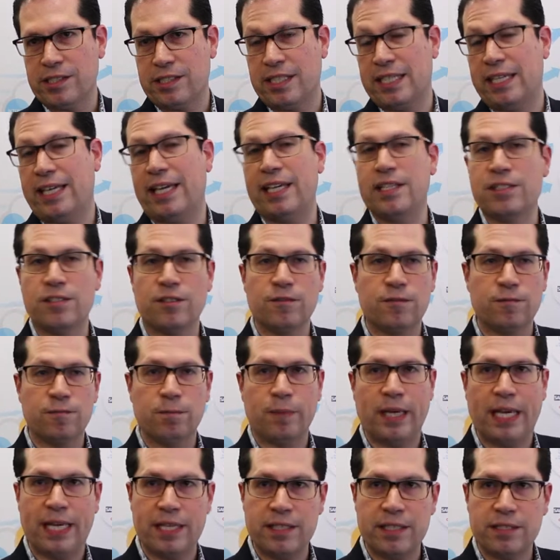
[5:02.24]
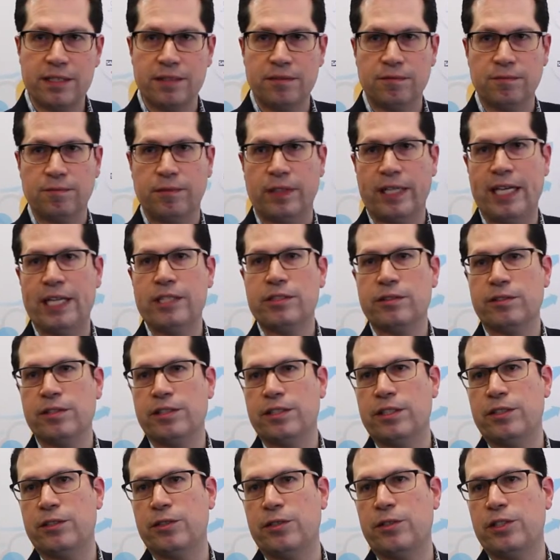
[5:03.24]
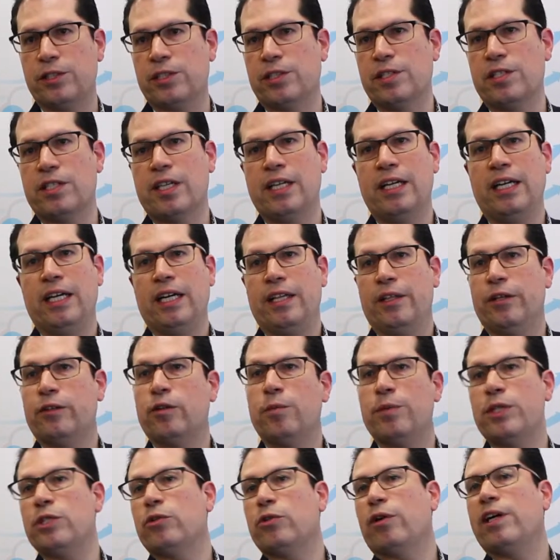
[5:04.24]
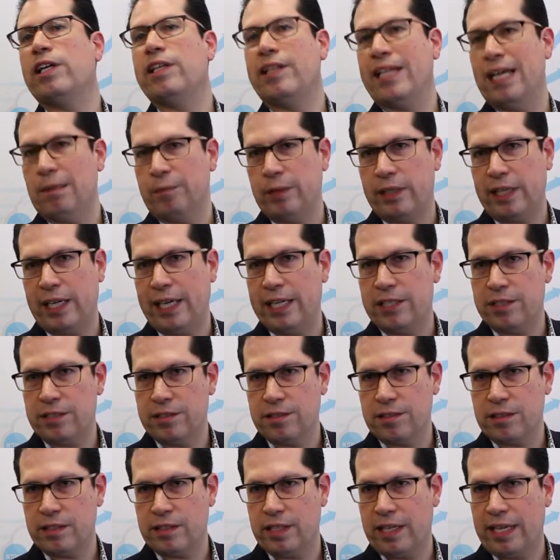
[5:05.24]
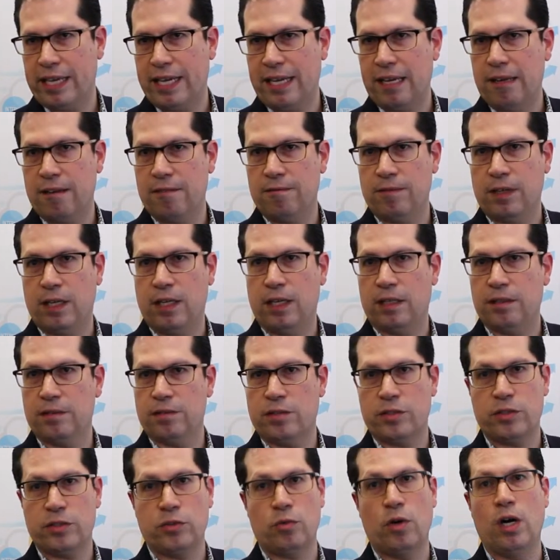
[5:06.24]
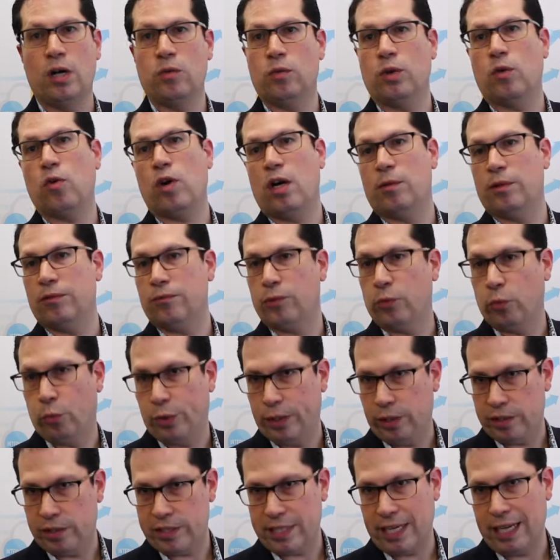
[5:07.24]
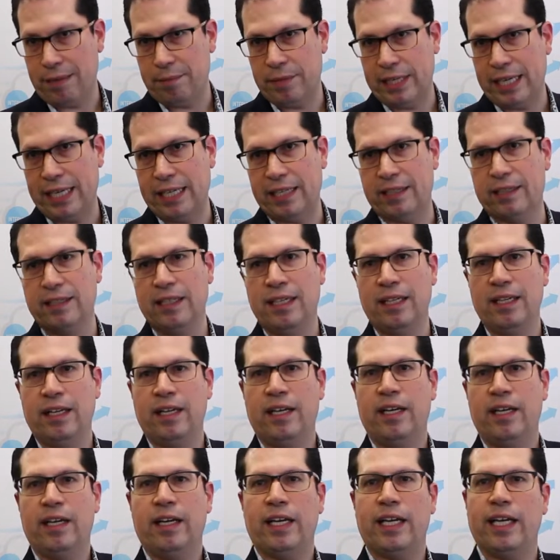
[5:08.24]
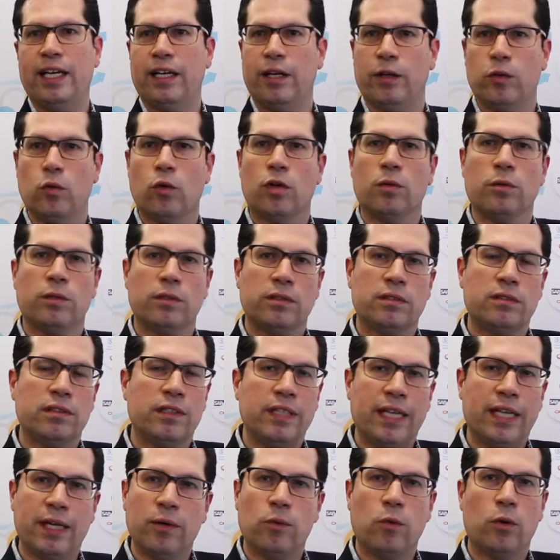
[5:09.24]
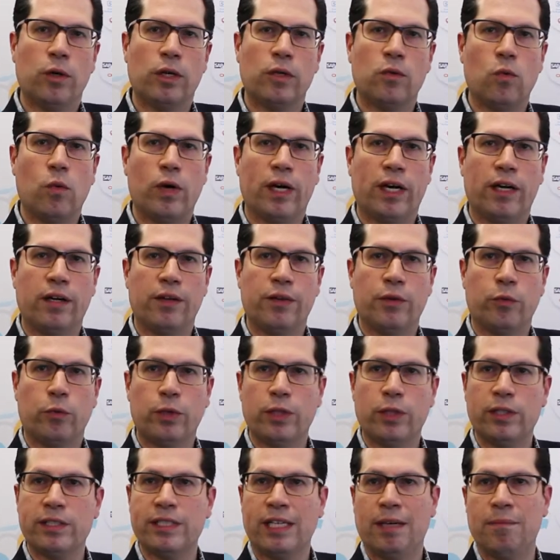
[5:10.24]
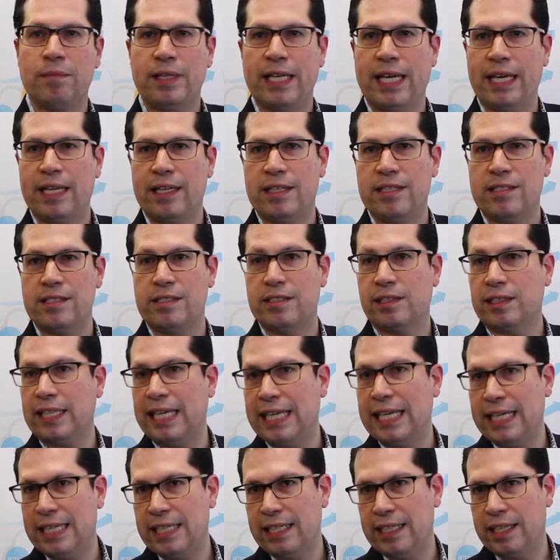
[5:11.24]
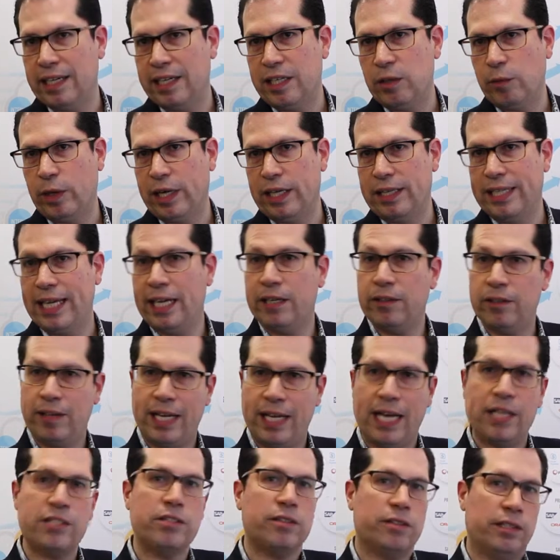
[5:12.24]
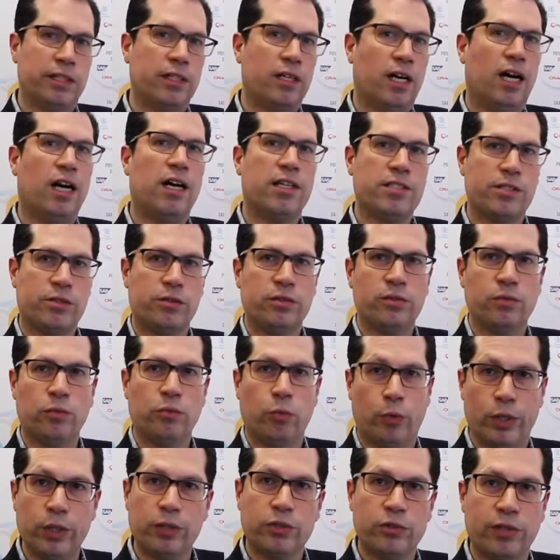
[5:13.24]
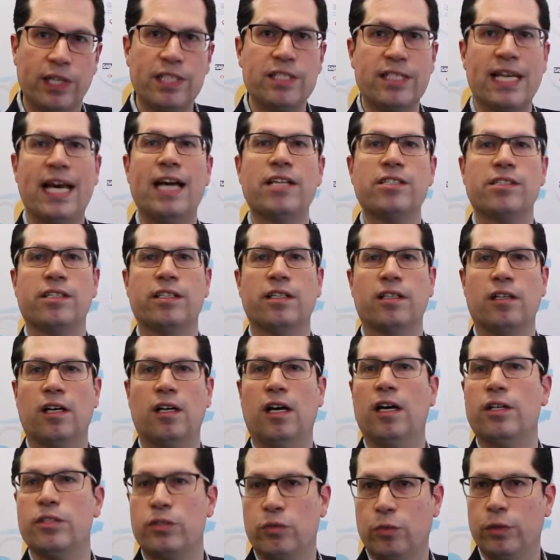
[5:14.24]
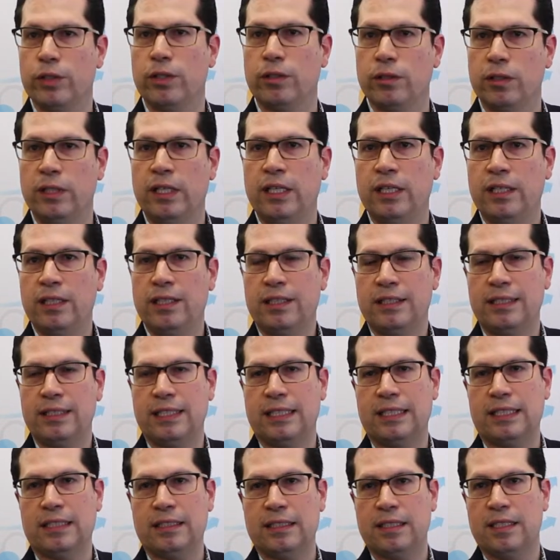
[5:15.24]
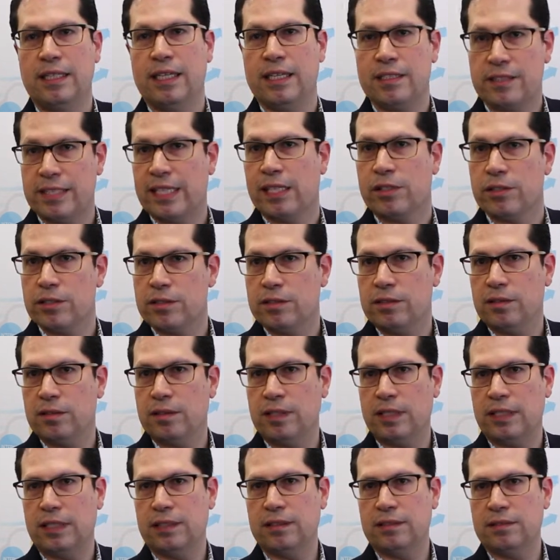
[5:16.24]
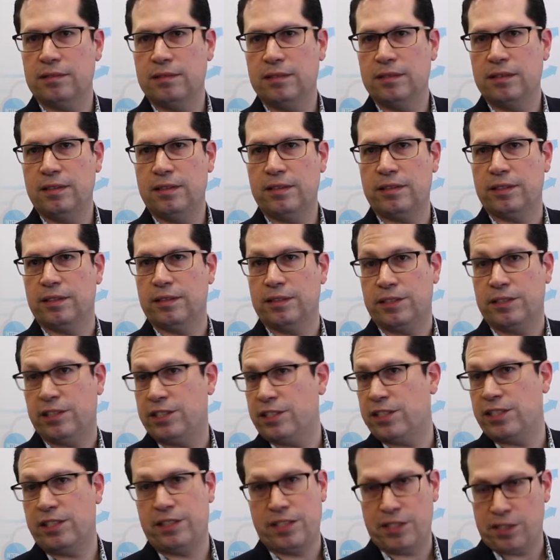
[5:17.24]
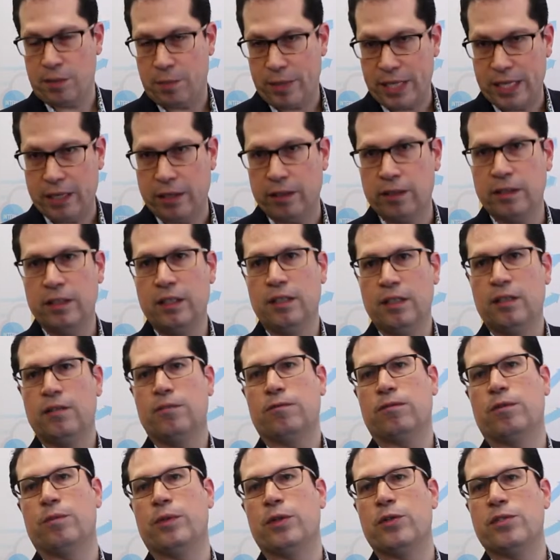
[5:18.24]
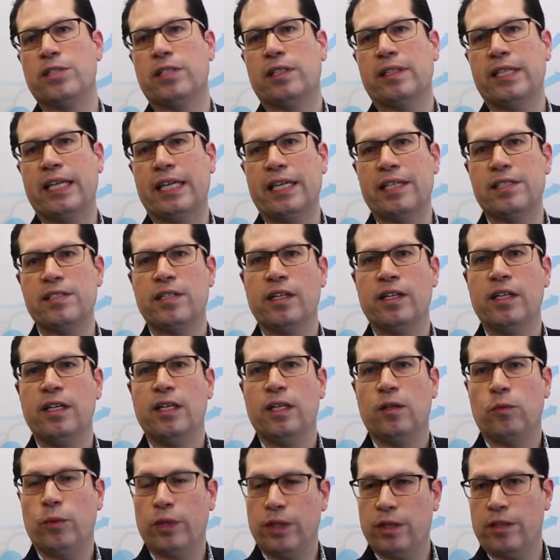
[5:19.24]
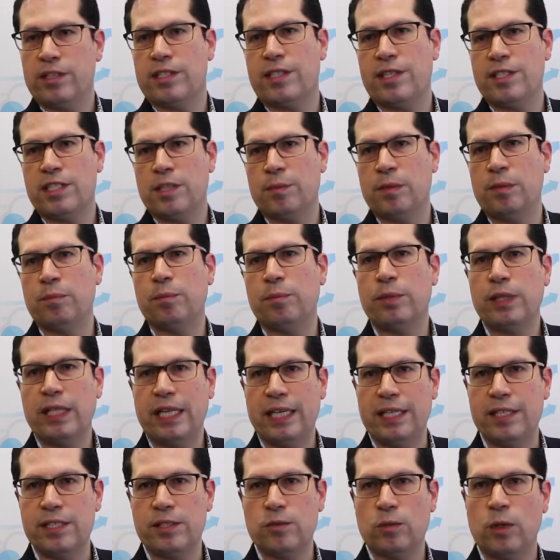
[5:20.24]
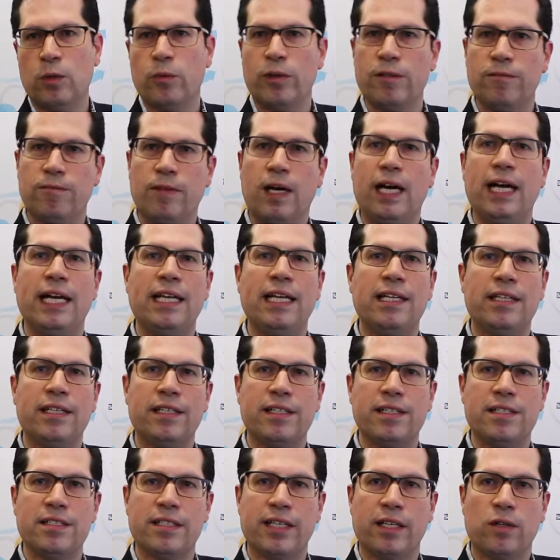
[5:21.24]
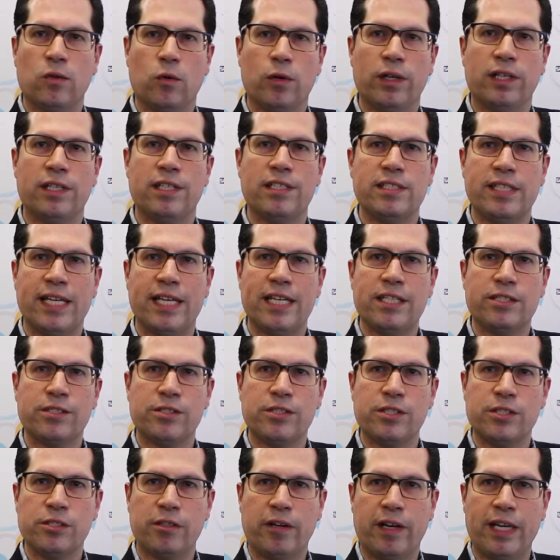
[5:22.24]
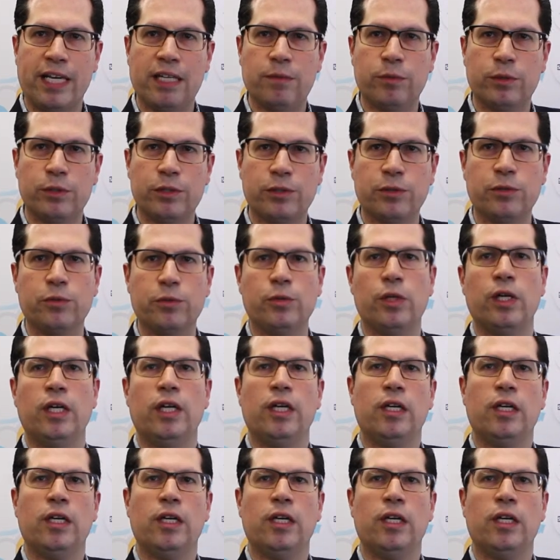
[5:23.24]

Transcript: In the case of banks and financial institutions, there could be trading applications that have a strong requirement for real-time data. In a normal network where the real-time data is delayed anyway, that could actually cost real transaction and cost real uh, sales uh, to, to just disappear from those delays. With our system in place, what we find is that organizations are able to